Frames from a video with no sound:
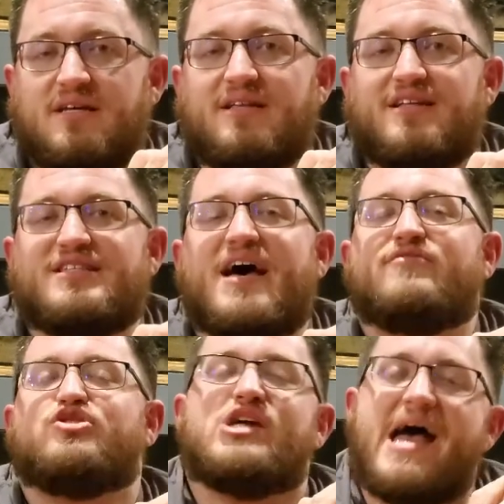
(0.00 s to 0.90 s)
Let's have
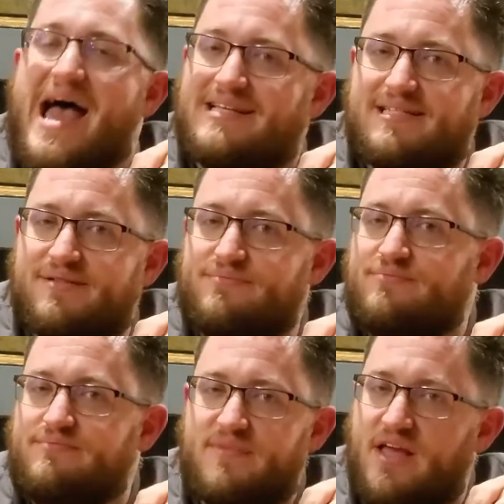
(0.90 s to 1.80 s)
a chat,
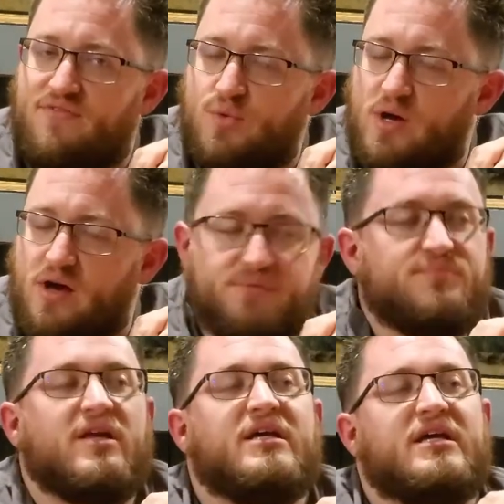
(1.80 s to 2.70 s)
if you will.
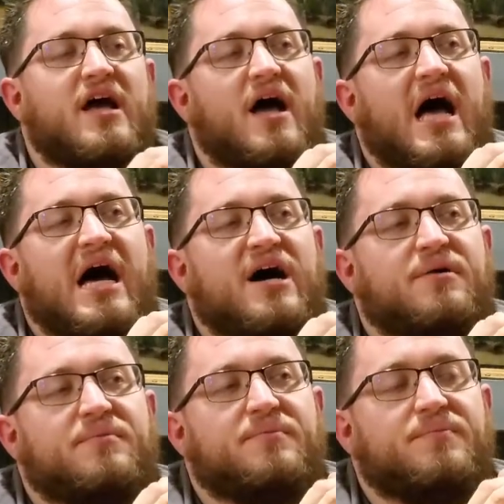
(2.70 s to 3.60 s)

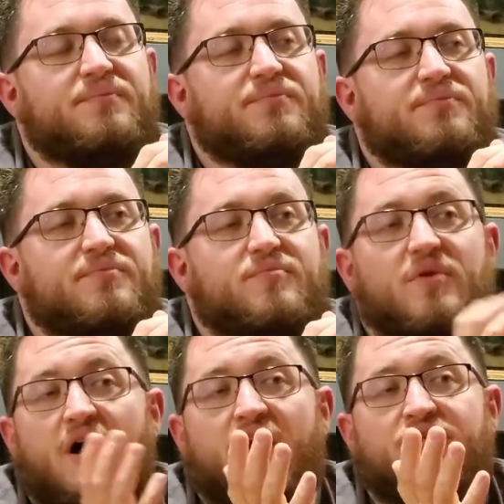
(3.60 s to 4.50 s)

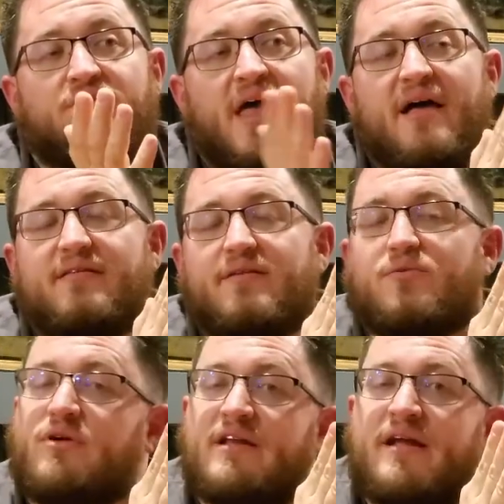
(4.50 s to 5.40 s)
But other than that,
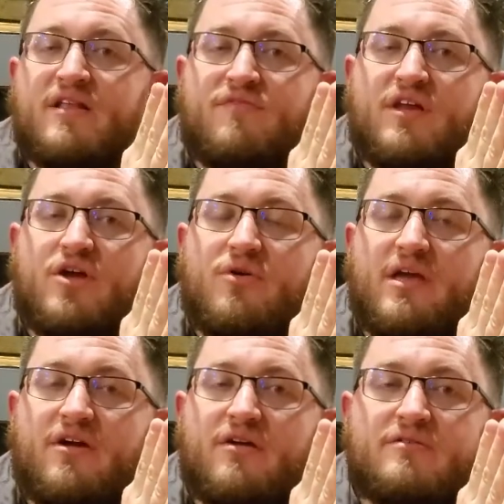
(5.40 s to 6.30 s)
we're gonna end the video
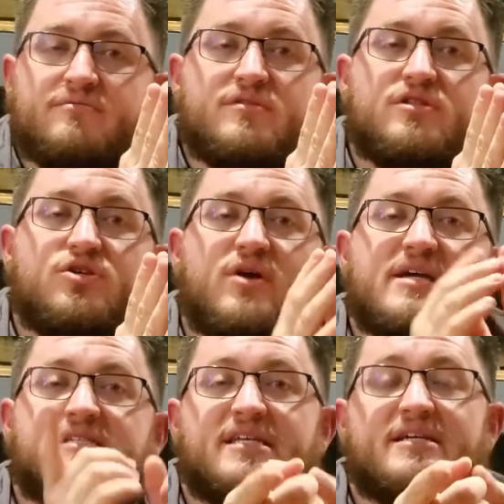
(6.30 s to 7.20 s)
here. You
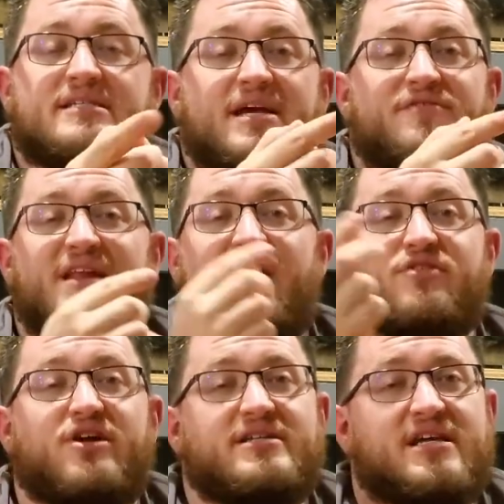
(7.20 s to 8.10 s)
guys stay safe and have a
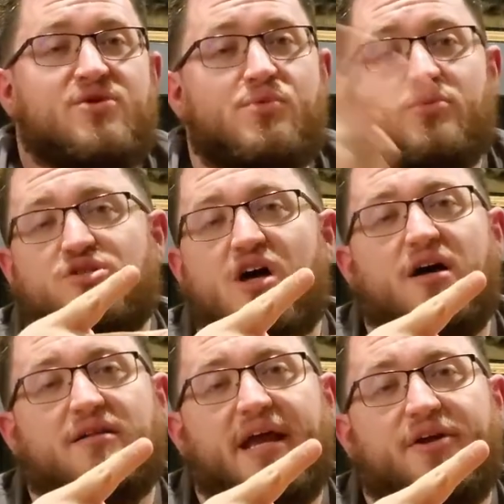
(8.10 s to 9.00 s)
great day, and we will
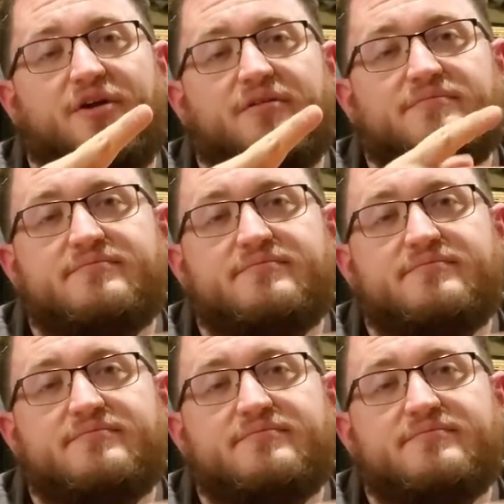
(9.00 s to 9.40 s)
talk later.